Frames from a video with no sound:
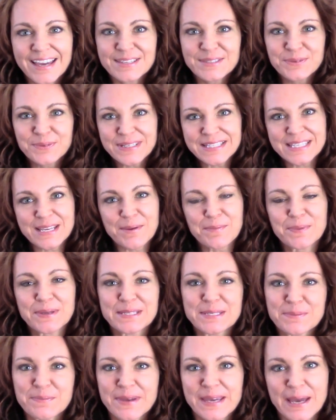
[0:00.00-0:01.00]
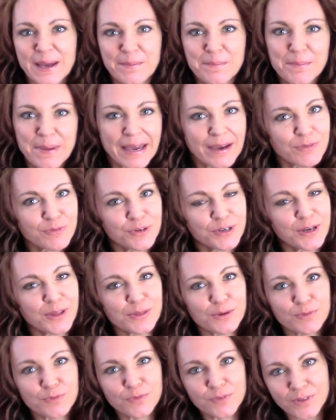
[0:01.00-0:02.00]
What's up? It's me. I'm back for
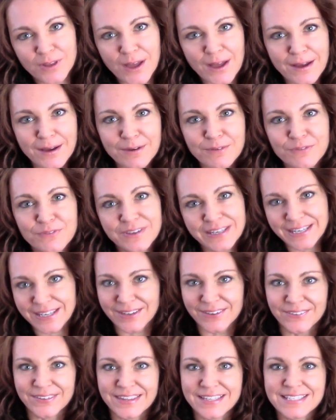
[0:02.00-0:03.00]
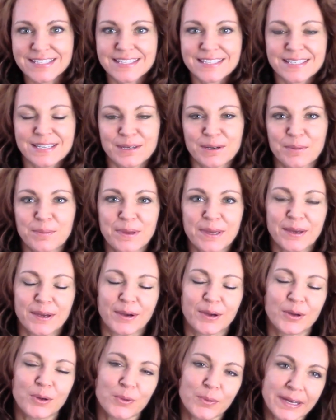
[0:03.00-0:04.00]
another vlog video, and this is going to be
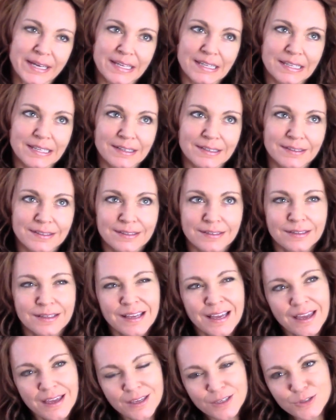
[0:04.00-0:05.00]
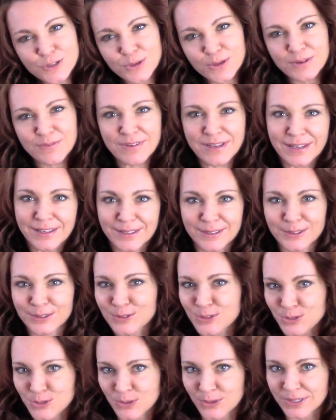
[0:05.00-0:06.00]
a quick little, sort of like a little
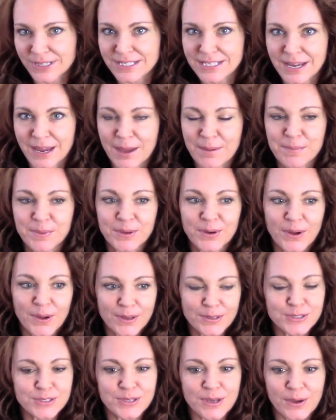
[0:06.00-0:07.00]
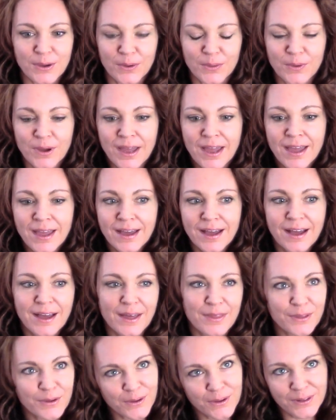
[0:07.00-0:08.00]
story time, but also
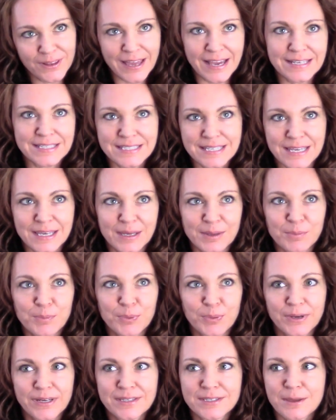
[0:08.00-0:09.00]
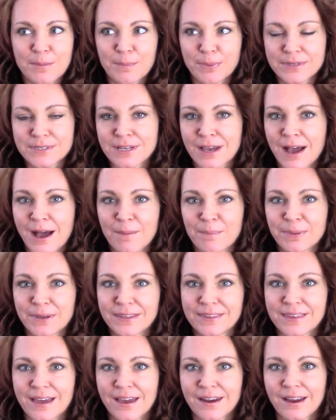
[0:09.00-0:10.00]
the whole idea brings up a
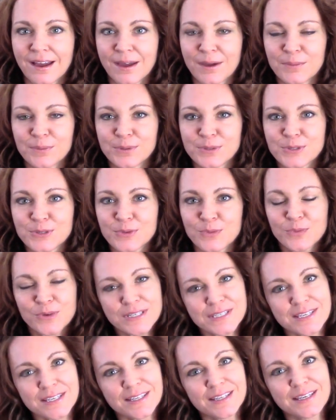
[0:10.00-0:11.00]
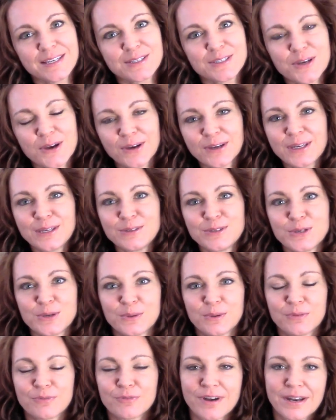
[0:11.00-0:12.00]
topic that I was recently talking
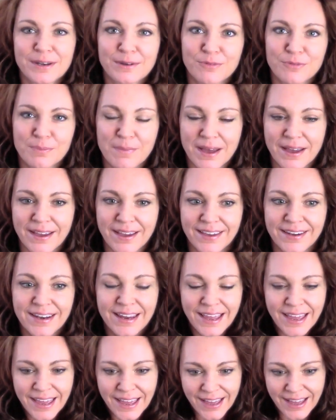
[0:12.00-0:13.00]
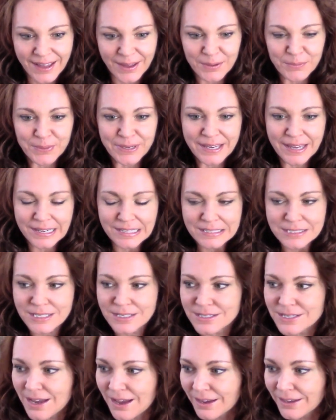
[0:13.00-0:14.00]
to a friend of mine. We got
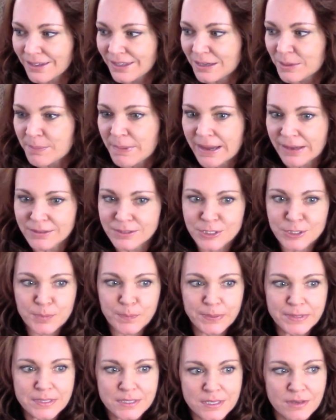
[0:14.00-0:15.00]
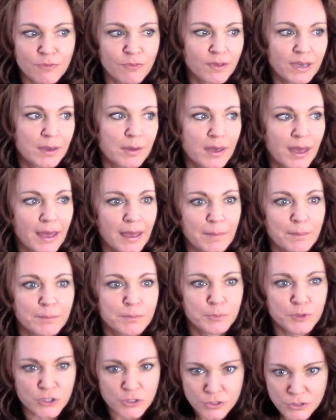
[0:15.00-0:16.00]
into talking about specific
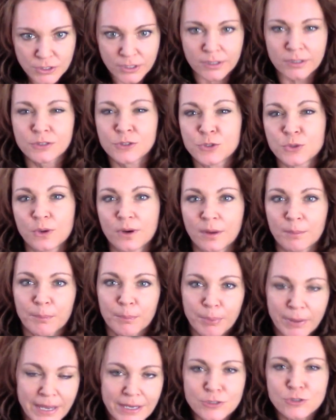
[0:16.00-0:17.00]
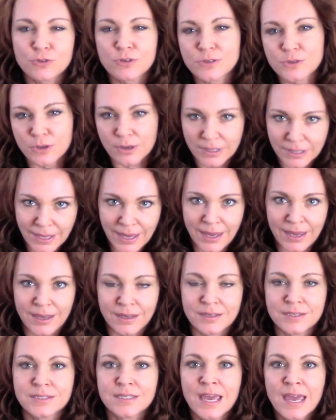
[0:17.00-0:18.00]
desserts or pastries or
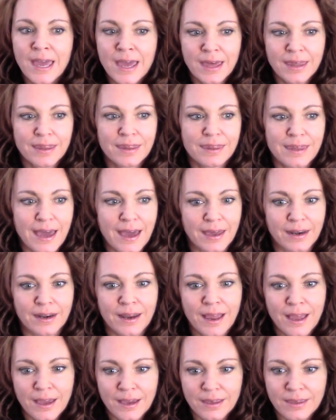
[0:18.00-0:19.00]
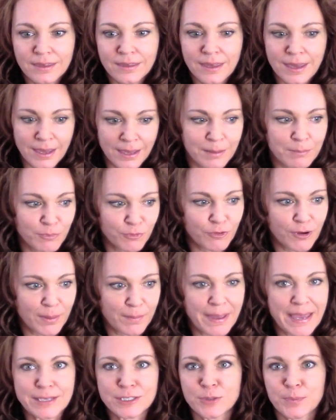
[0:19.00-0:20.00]
cakes that came
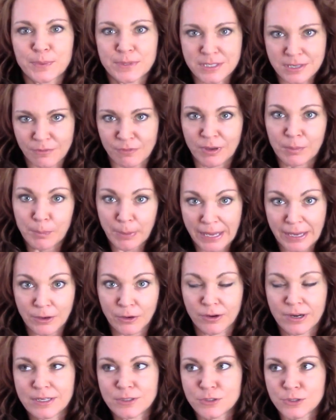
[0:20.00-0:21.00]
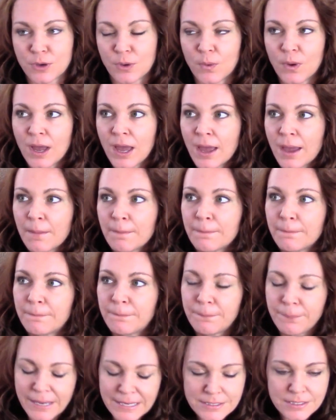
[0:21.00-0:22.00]
from a specific bakery. So
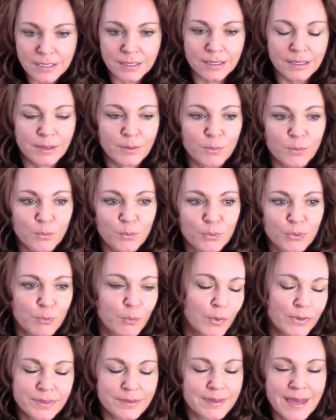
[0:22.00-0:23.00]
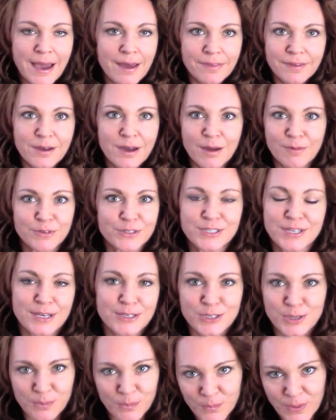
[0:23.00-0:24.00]
basically how the
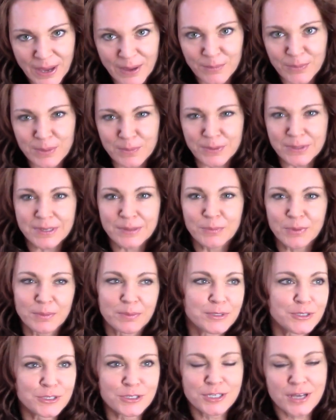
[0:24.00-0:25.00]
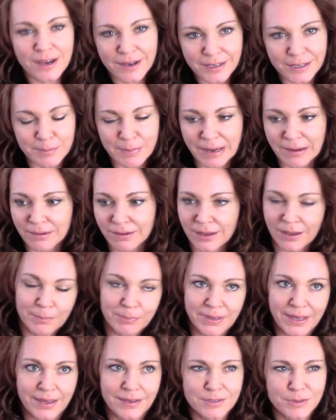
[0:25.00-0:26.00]
conversation went, we were just talking about
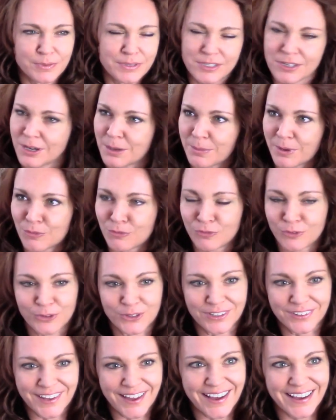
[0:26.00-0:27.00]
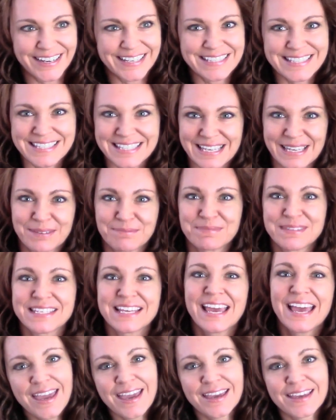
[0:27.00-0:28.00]
cupcakes. We talk about food a lot, it seems,
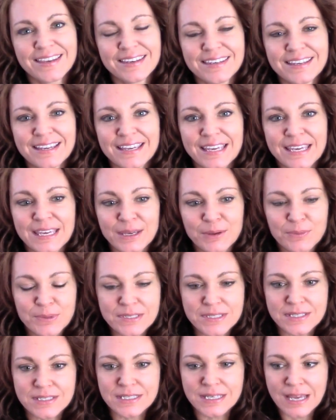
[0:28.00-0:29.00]
and he was